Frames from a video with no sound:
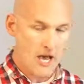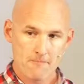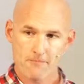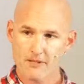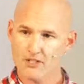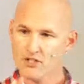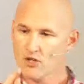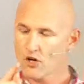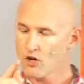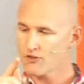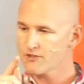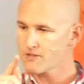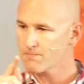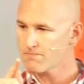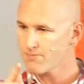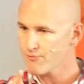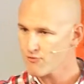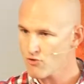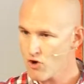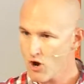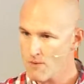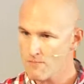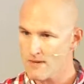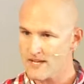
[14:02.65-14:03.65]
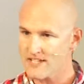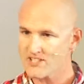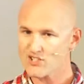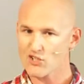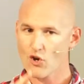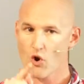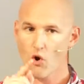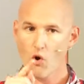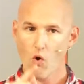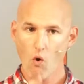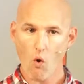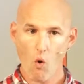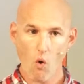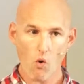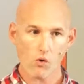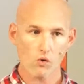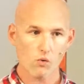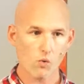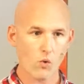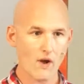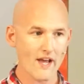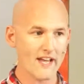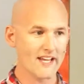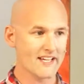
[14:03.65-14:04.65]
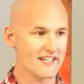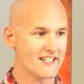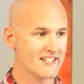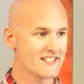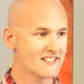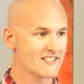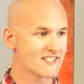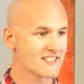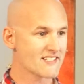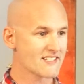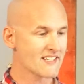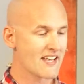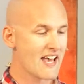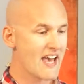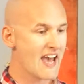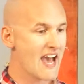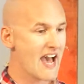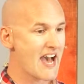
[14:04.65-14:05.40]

But God's promise always